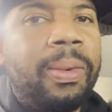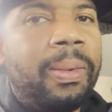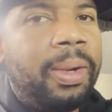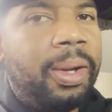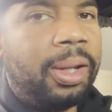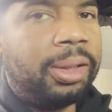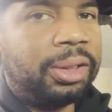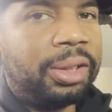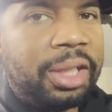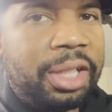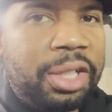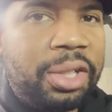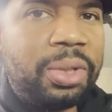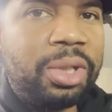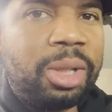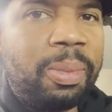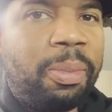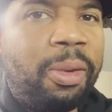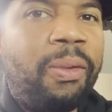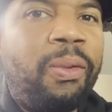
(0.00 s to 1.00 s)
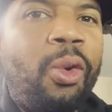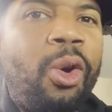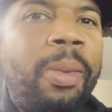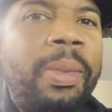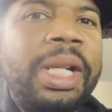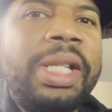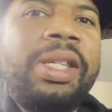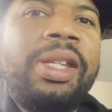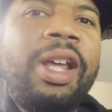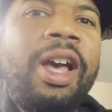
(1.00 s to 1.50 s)
We're also gonna do some
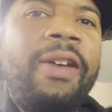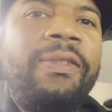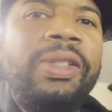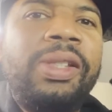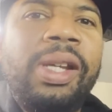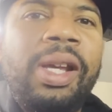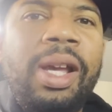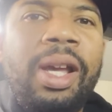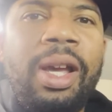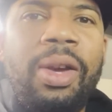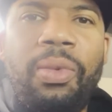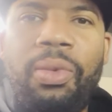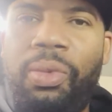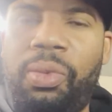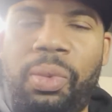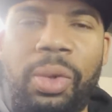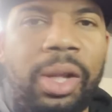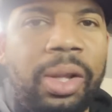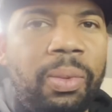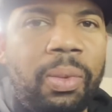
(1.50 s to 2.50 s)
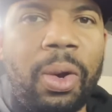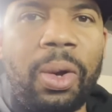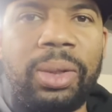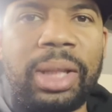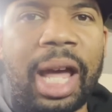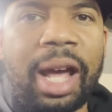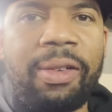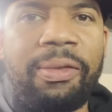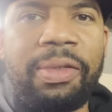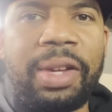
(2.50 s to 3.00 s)
performance stuffs. We rolled
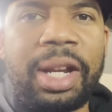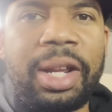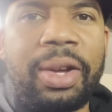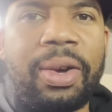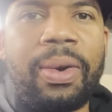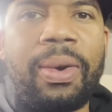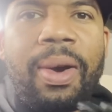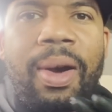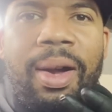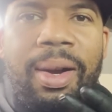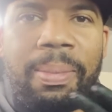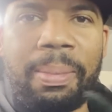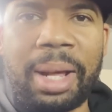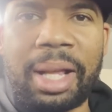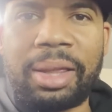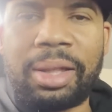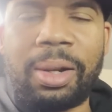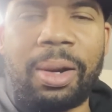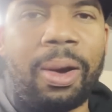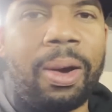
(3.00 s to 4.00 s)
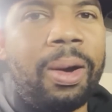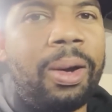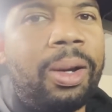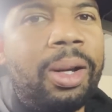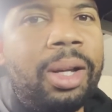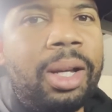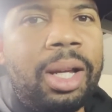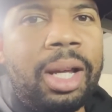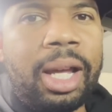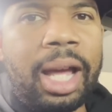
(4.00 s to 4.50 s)
out a video on methanol,
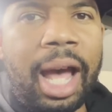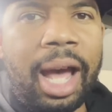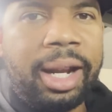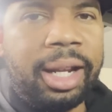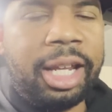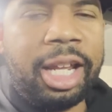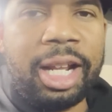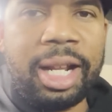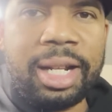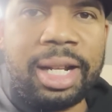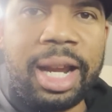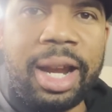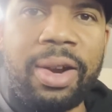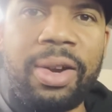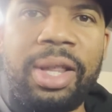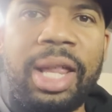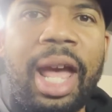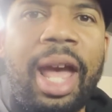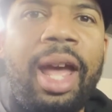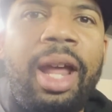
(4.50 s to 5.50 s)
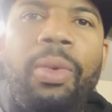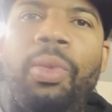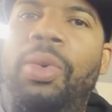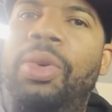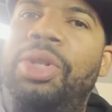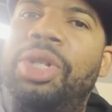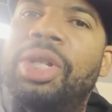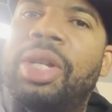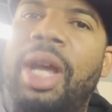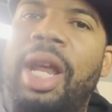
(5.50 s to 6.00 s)
how to take care of that, and
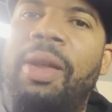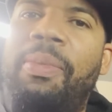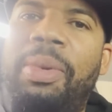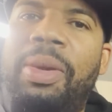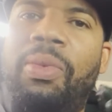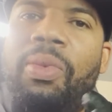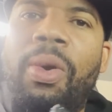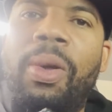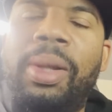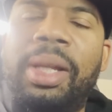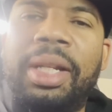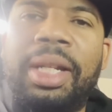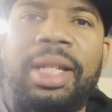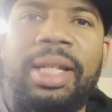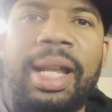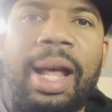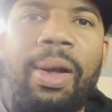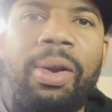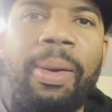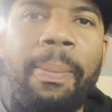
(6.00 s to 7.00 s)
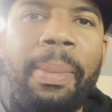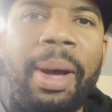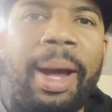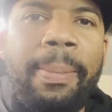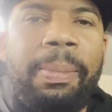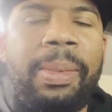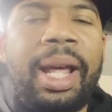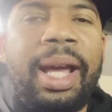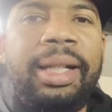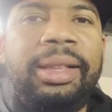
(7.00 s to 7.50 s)
we'll just kind of be rolling these down the
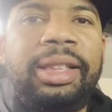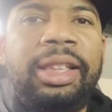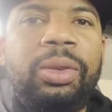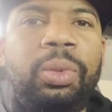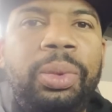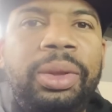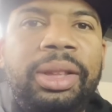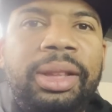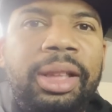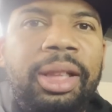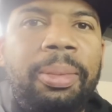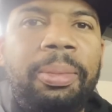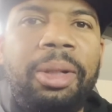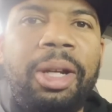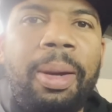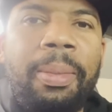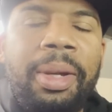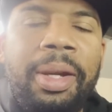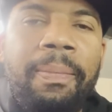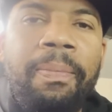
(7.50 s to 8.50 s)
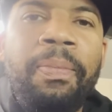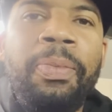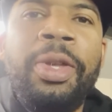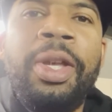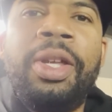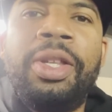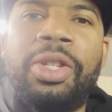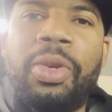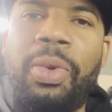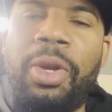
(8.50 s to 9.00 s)
pipelines as we see them coming.
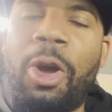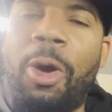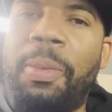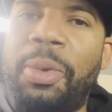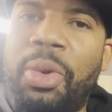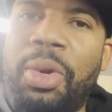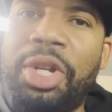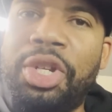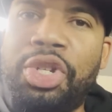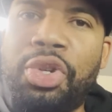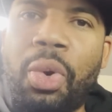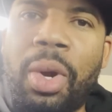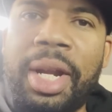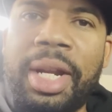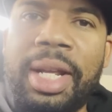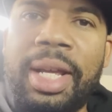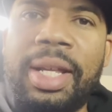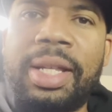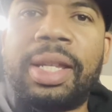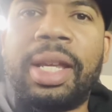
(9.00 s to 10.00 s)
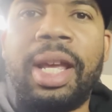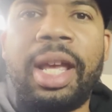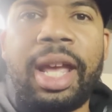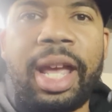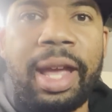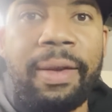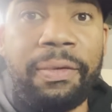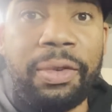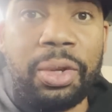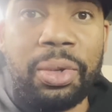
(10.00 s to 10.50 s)
So we hope you enjoyed this.
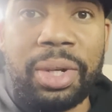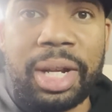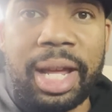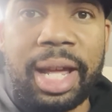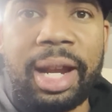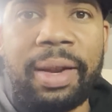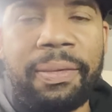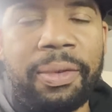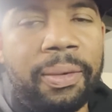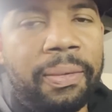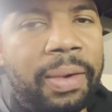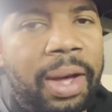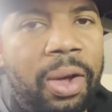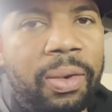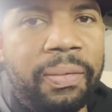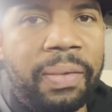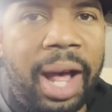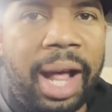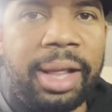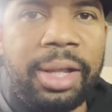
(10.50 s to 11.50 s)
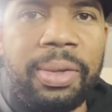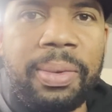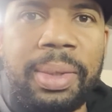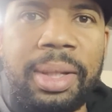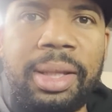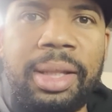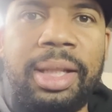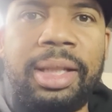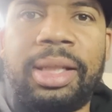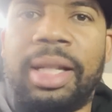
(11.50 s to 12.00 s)
If you did, if you found value
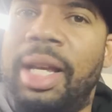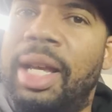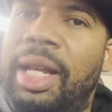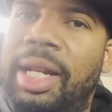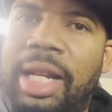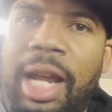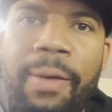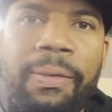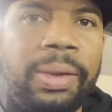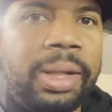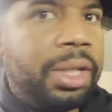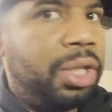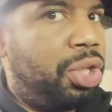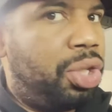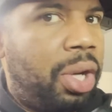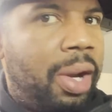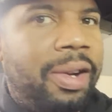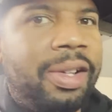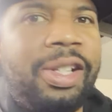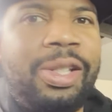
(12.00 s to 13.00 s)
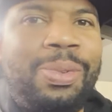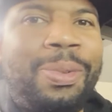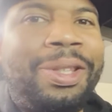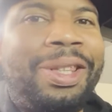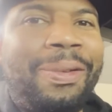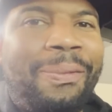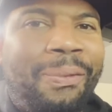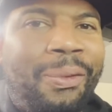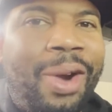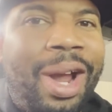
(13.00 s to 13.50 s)
with this, definitely share this with
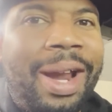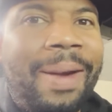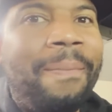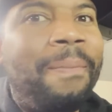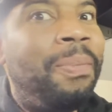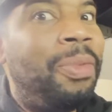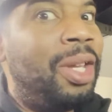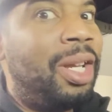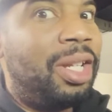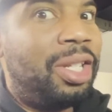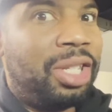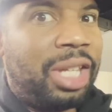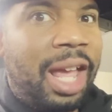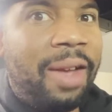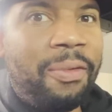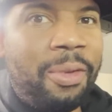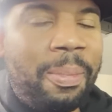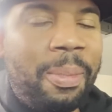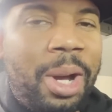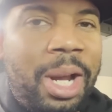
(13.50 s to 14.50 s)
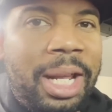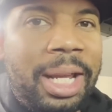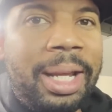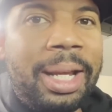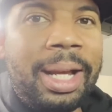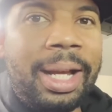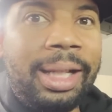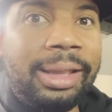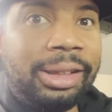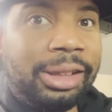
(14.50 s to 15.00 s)
a friend. Save them money.
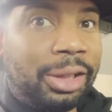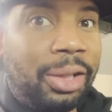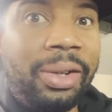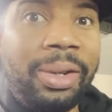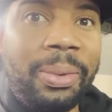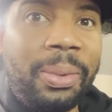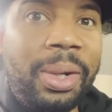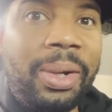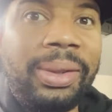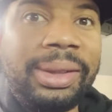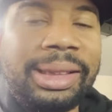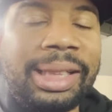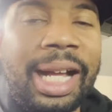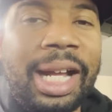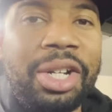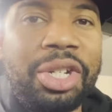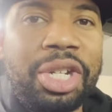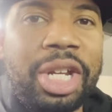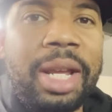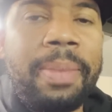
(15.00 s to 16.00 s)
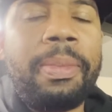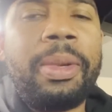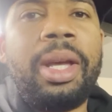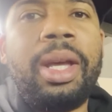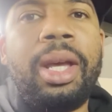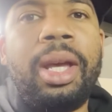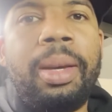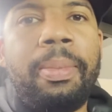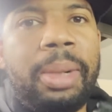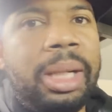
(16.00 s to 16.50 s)
A steering wheel is not cheap,
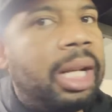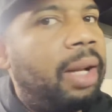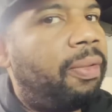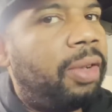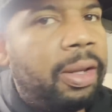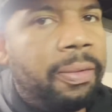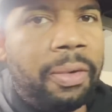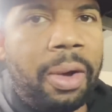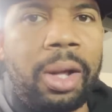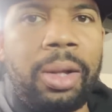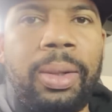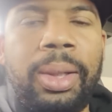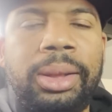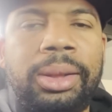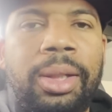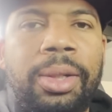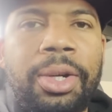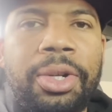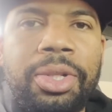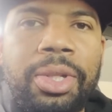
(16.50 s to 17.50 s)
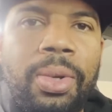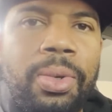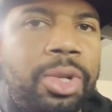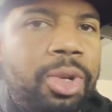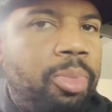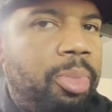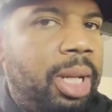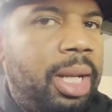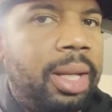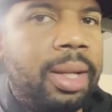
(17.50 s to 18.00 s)
but definitely follow us on our
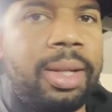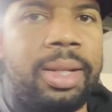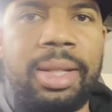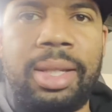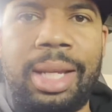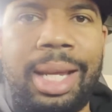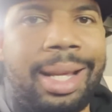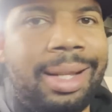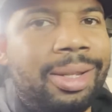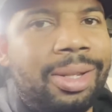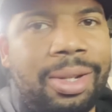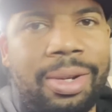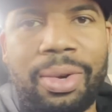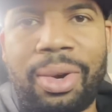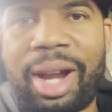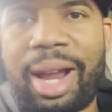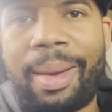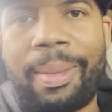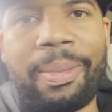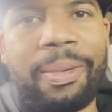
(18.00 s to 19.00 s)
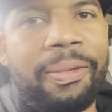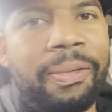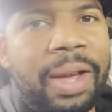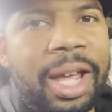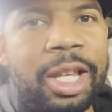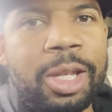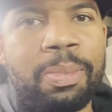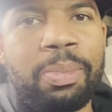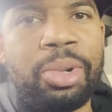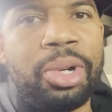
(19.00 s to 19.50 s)
social medias, Instagram,
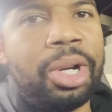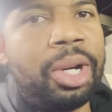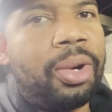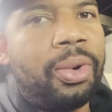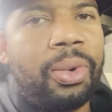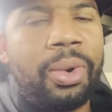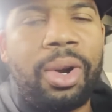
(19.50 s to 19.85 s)
Facebook.